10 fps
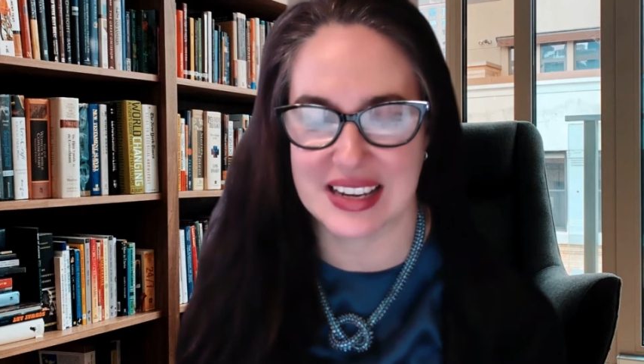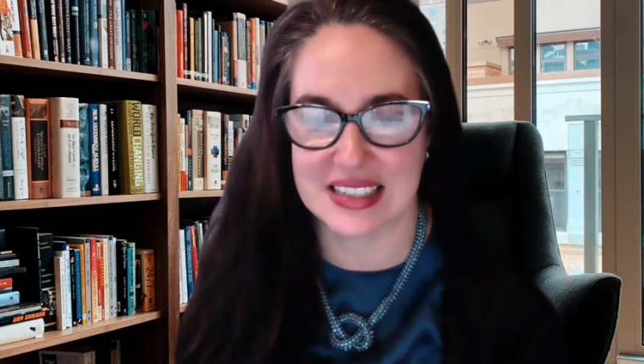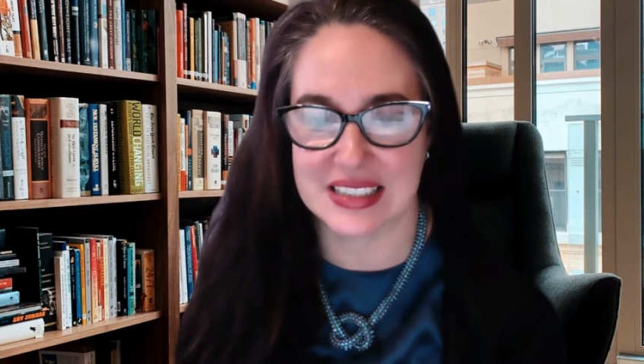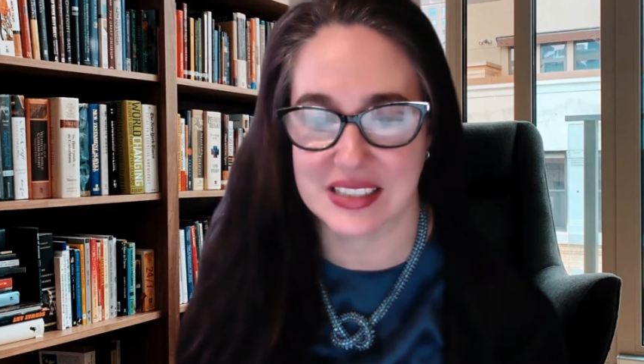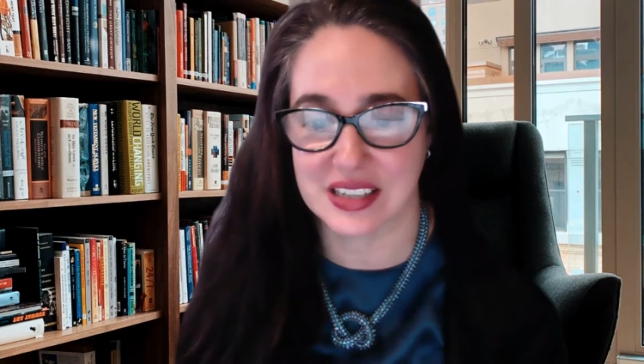
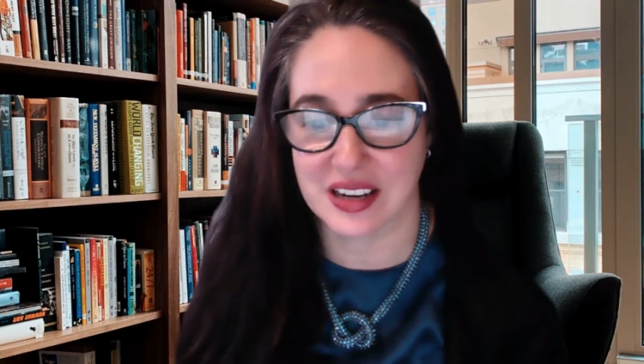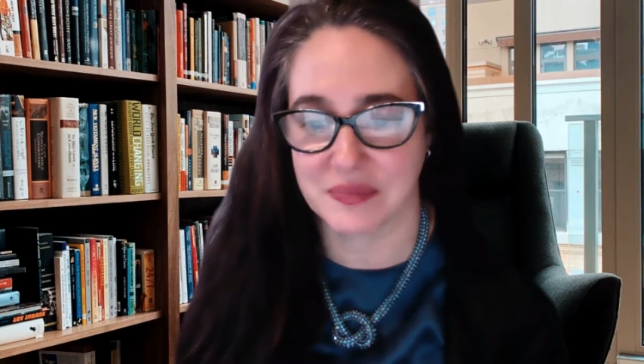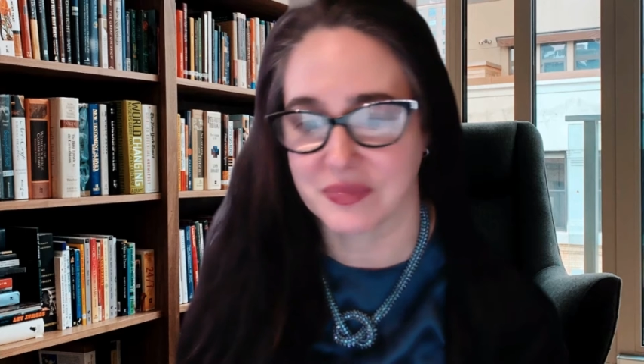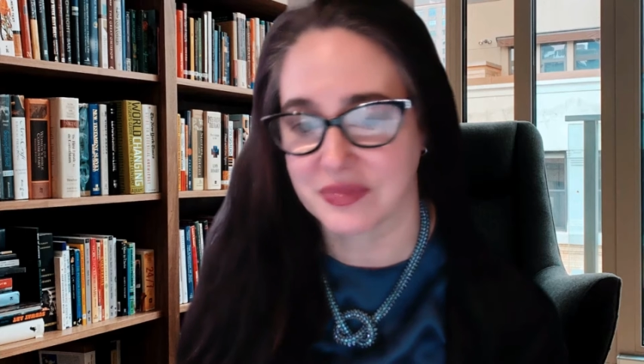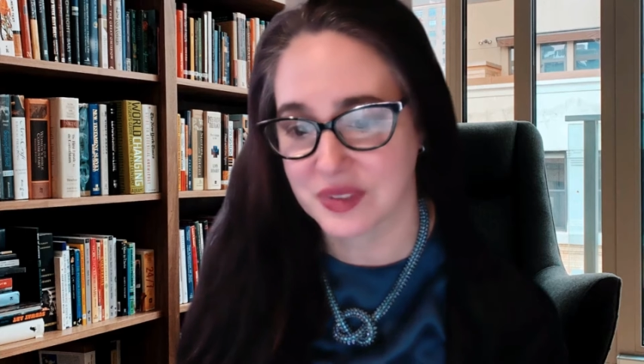and
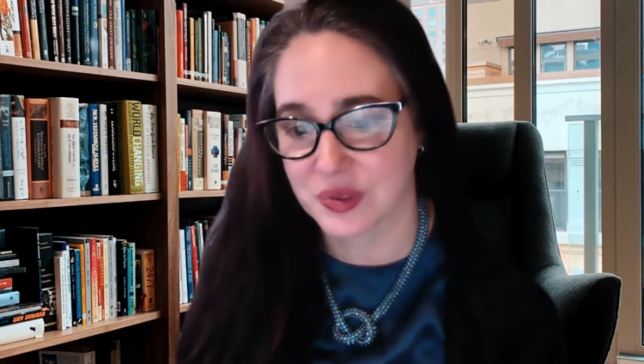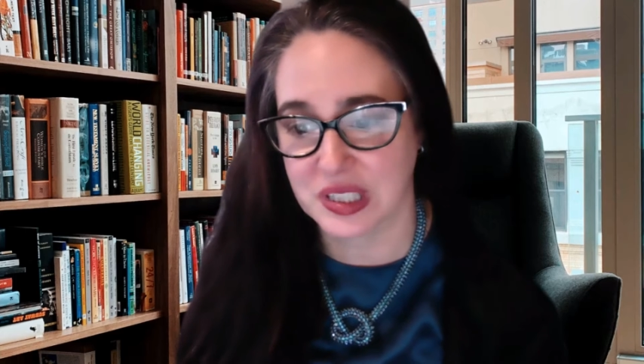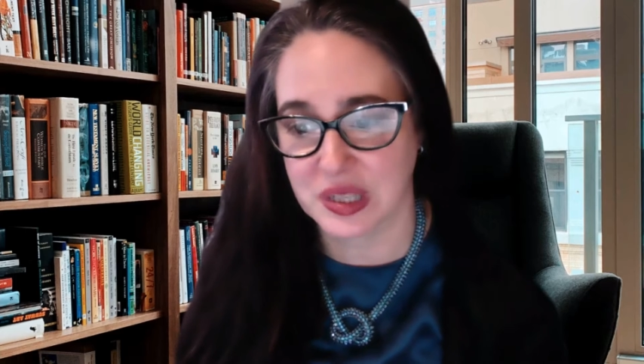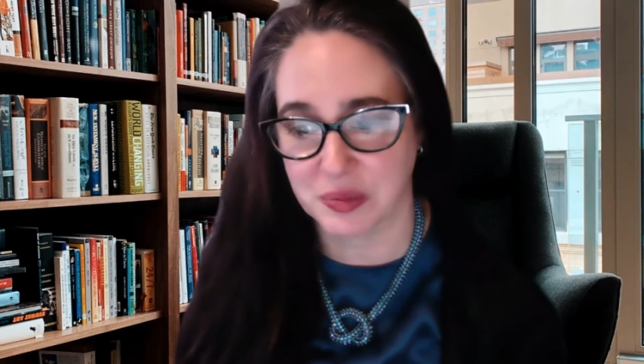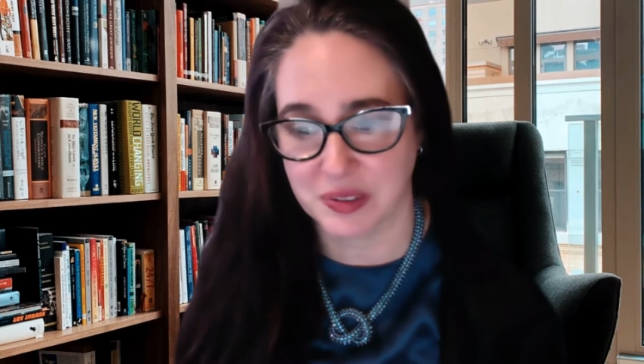uh, it's
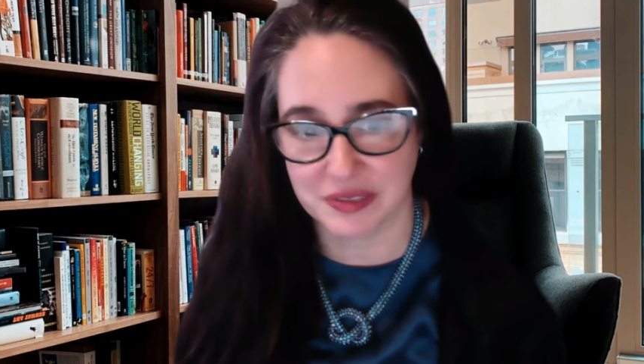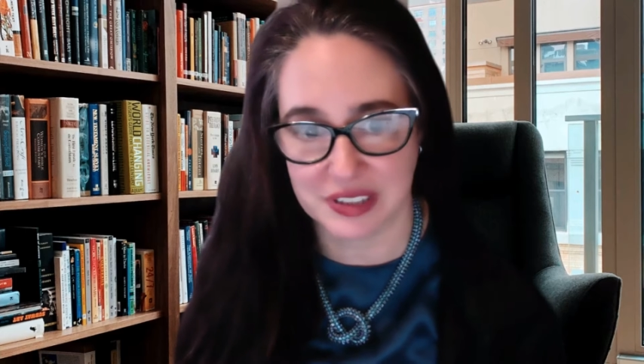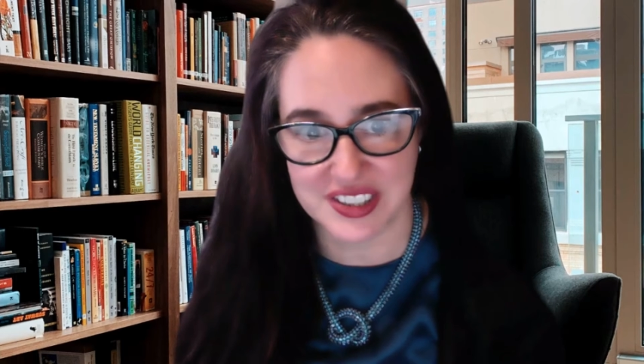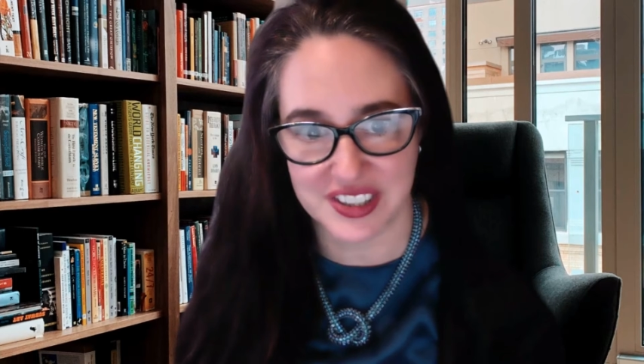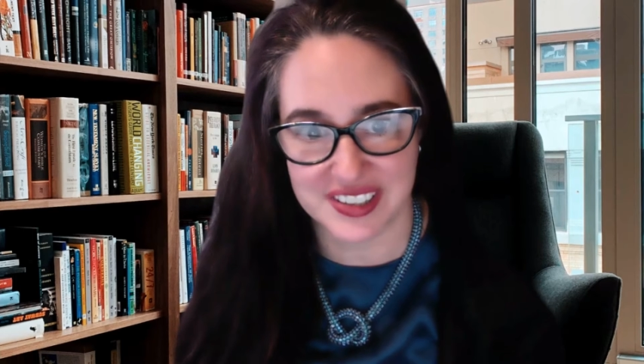really a
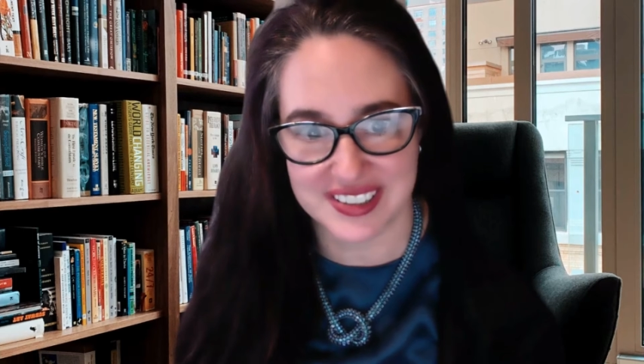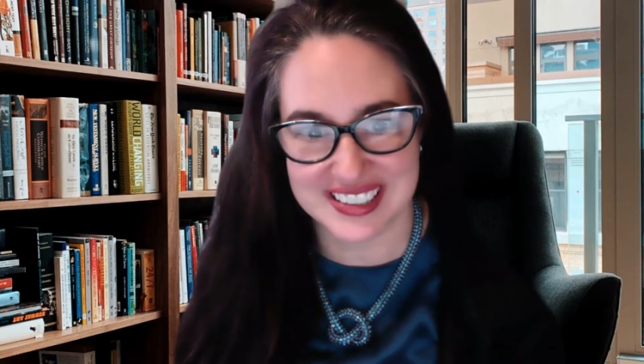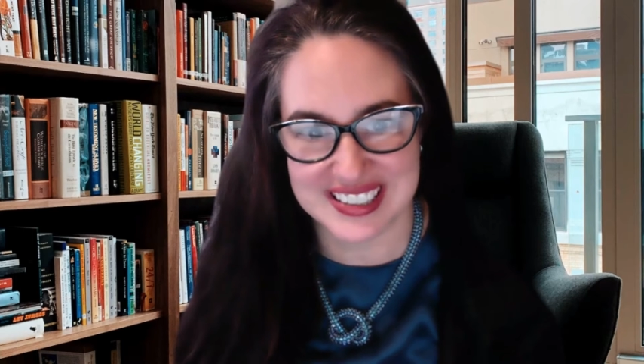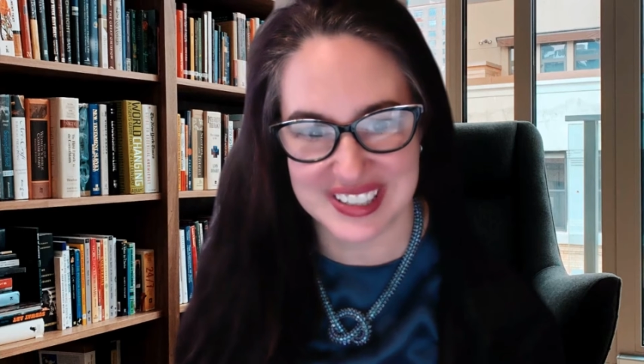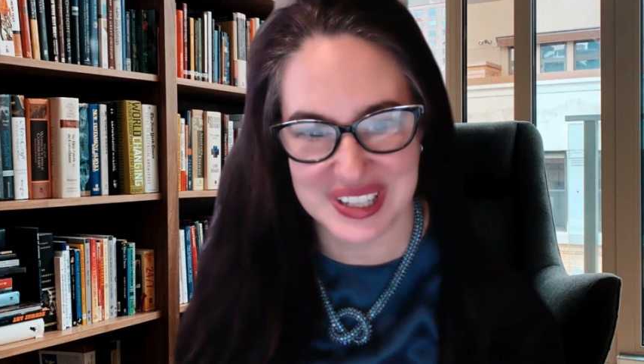privilege
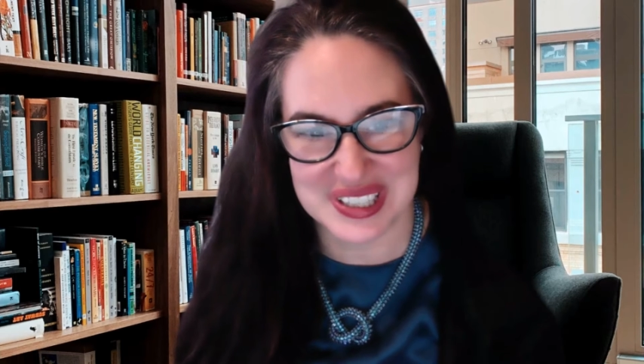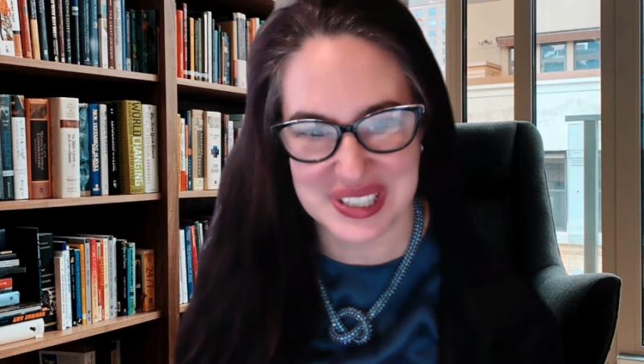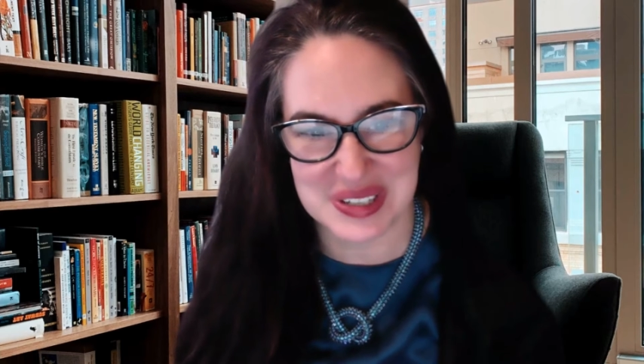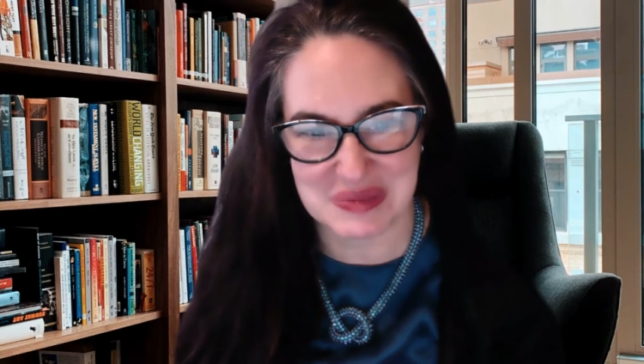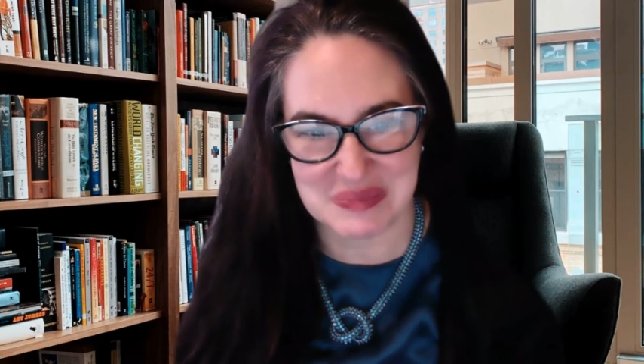to talk
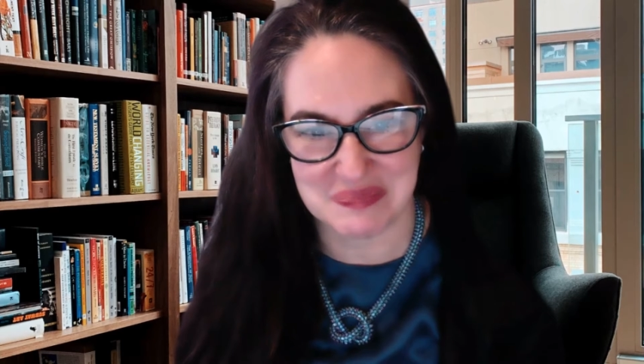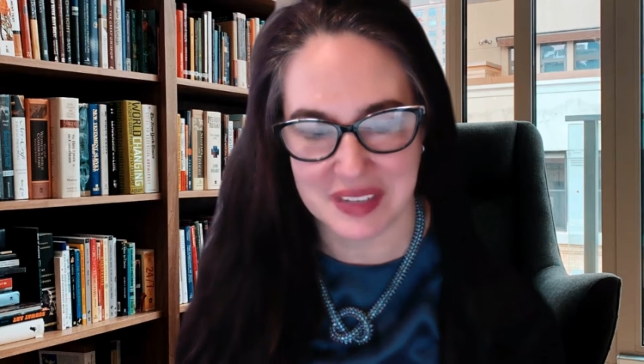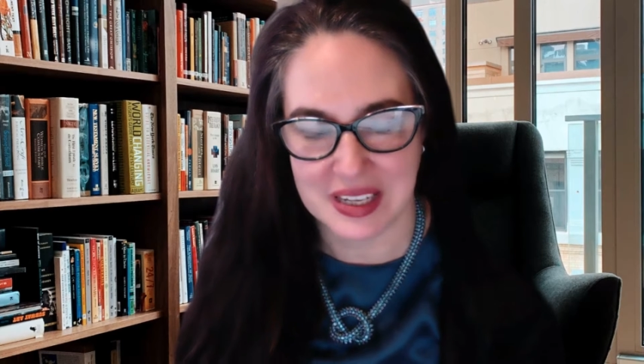to you.